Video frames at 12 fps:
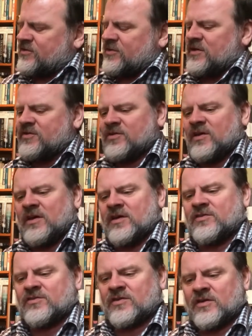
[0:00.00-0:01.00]
This
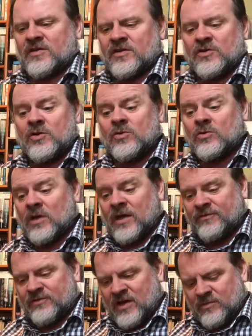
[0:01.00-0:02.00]
is the new
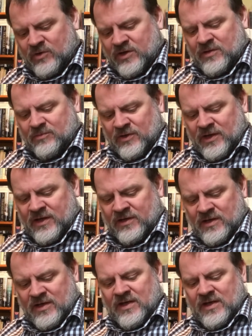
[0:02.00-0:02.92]
Lifetime Reading Plan,